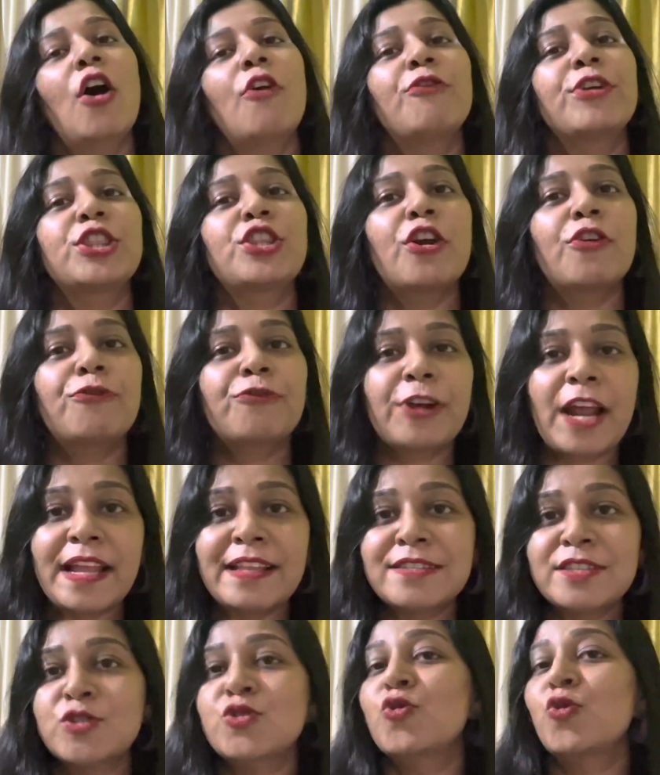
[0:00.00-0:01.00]
with your
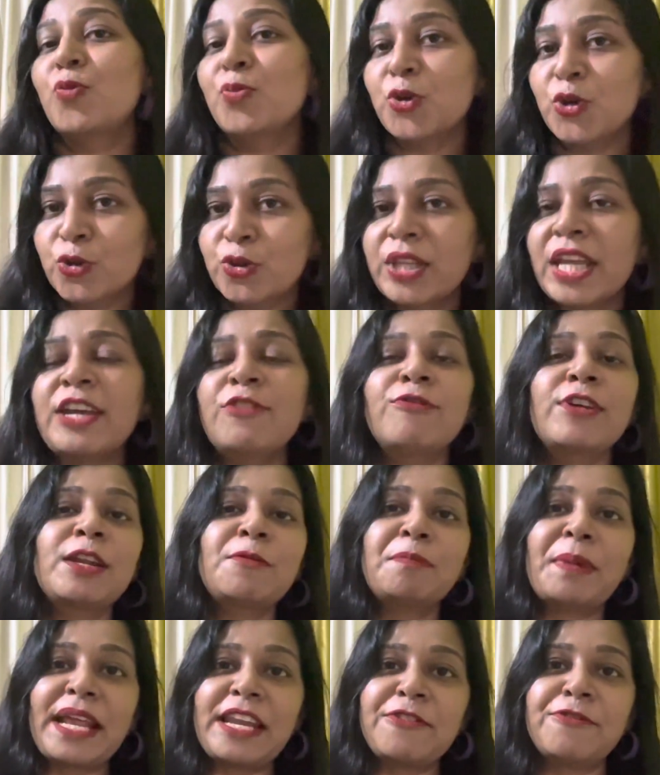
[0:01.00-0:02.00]
friends whom you think will
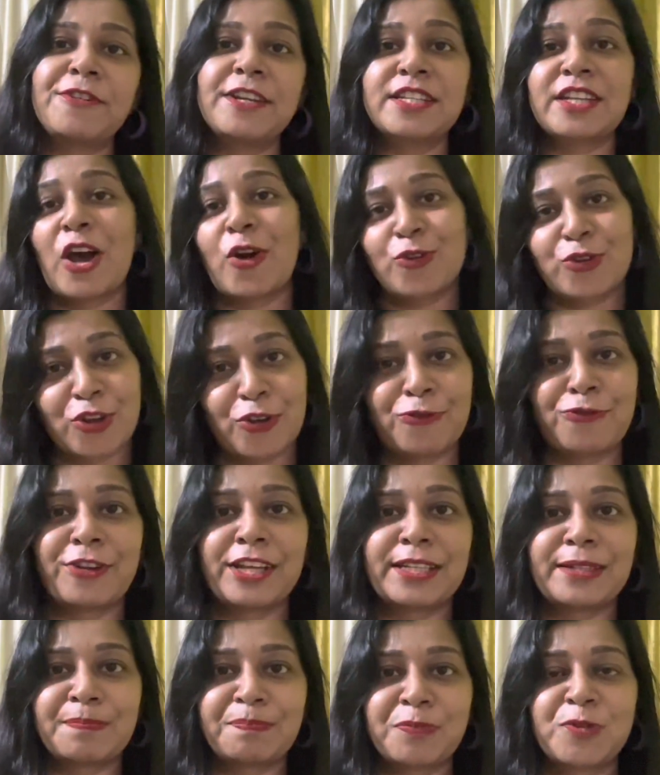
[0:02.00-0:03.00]
benefit out of
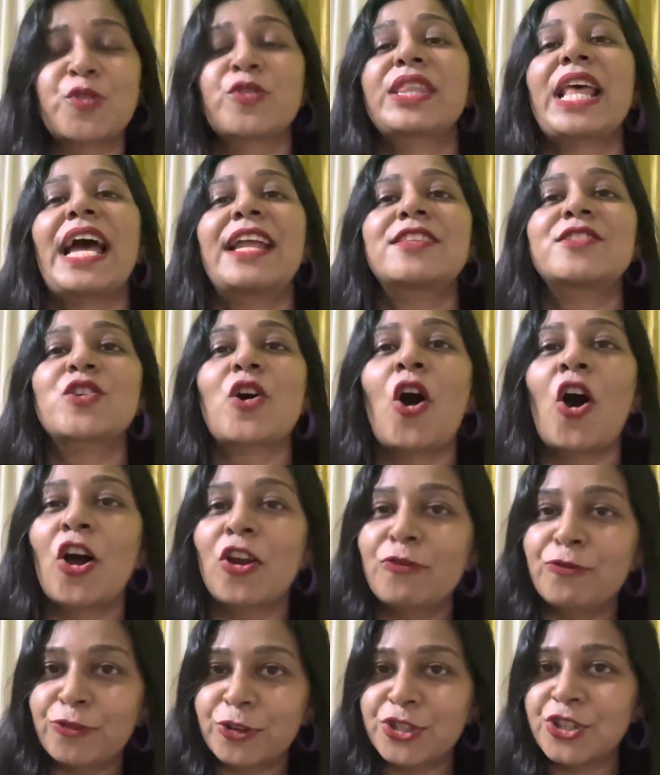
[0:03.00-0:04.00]
it. So that's all
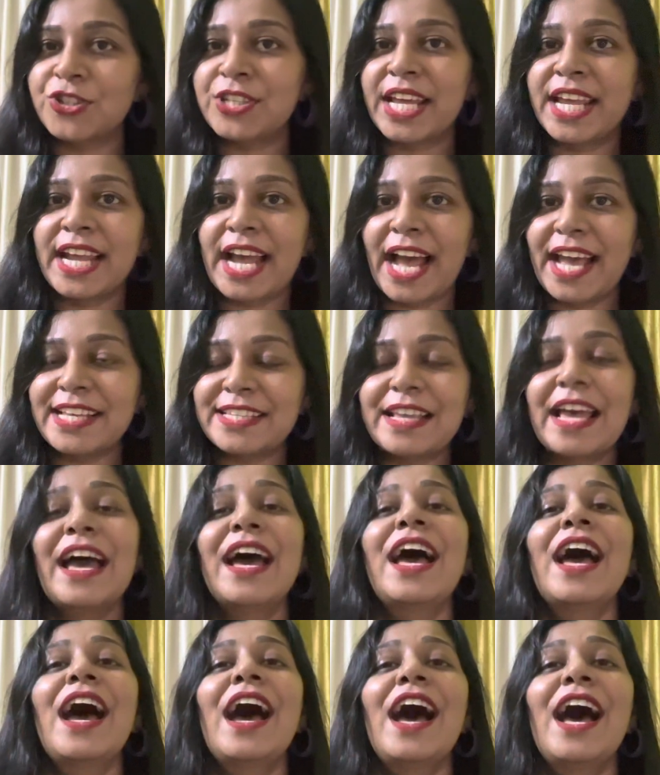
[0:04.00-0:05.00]
for today, guys.
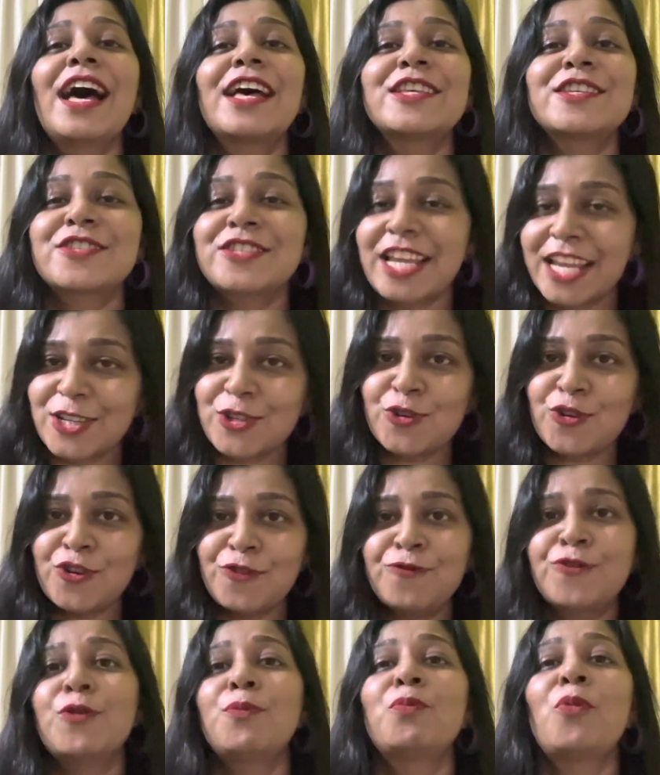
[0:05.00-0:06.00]
Stay tuned
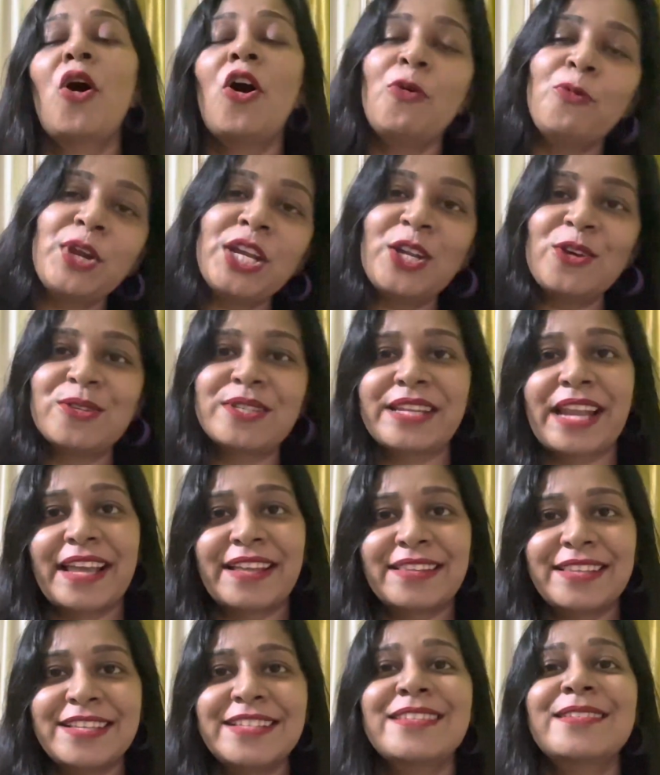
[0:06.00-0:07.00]
for more videos
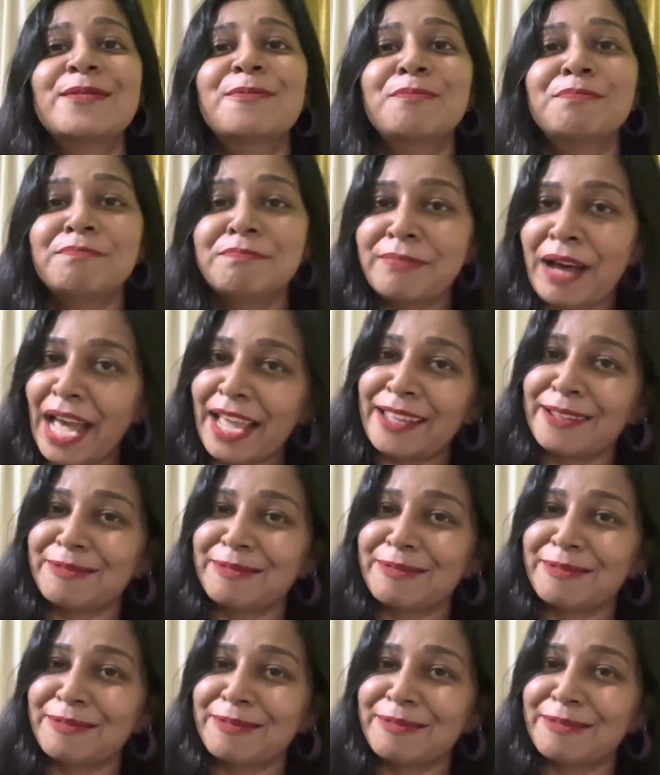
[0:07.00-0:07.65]
like this. Bye.